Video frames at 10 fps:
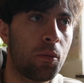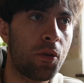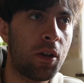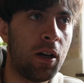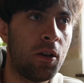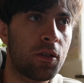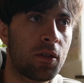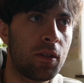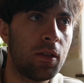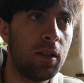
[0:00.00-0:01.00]
without
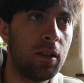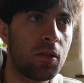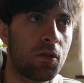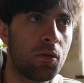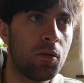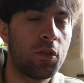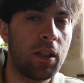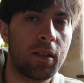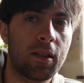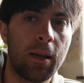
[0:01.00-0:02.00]
the need to
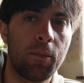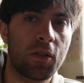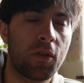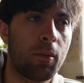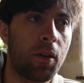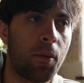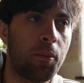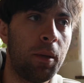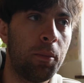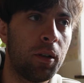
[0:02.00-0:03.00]
take samples from other
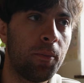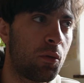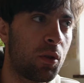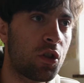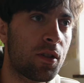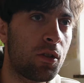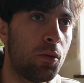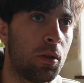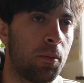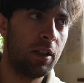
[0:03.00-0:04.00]
people, which is
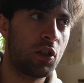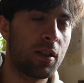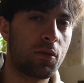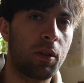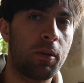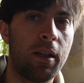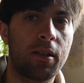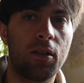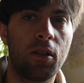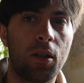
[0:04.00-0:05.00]
cool. It just
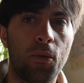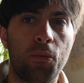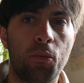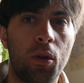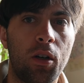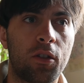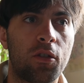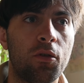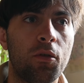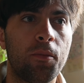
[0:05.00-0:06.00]
requires a lot of work
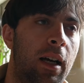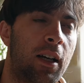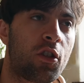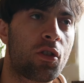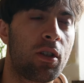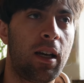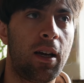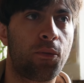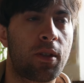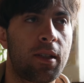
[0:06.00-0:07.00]
to actually
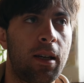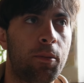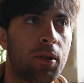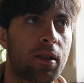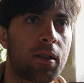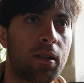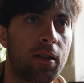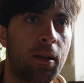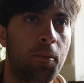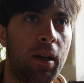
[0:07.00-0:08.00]
have the samples
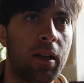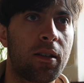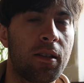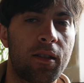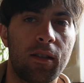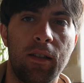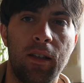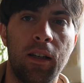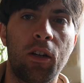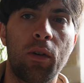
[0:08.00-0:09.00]
that make this
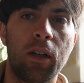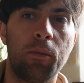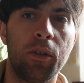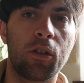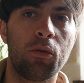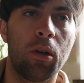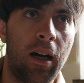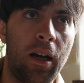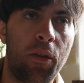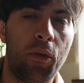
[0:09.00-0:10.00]
incredibly cool.
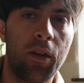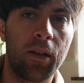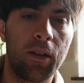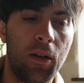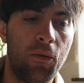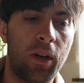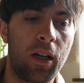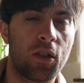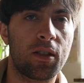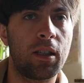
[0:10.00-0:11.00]
I think if
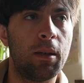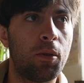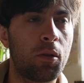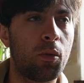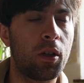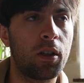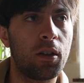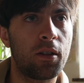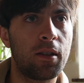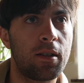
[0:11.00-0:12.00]
I just keep on working
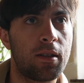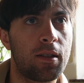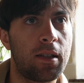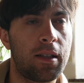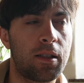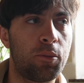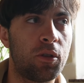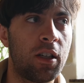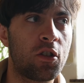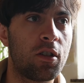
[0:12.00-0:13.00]
on this, this has the
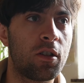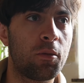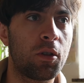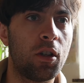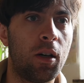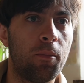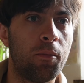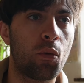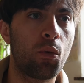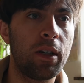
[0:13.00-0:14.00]
potential to
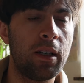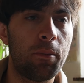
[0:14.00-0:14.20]
become really